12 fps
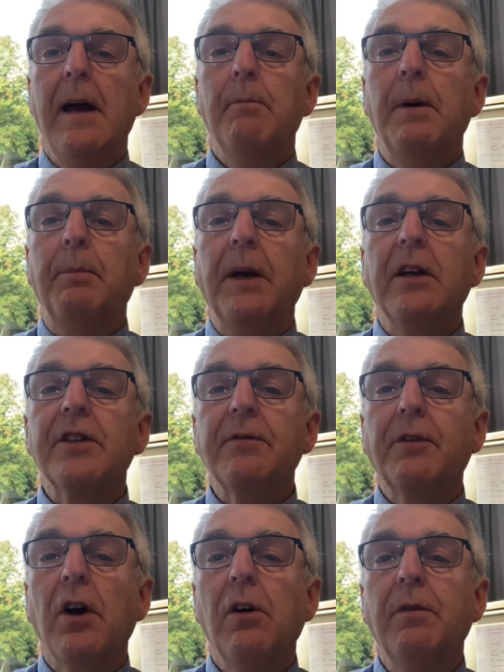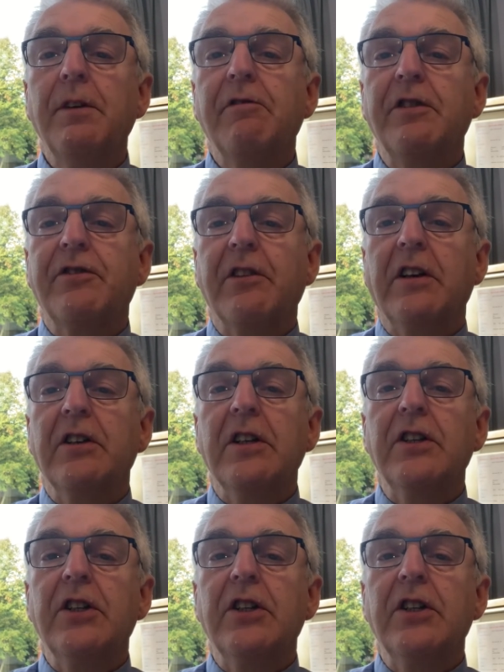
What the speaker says: but because of COVID restrictions,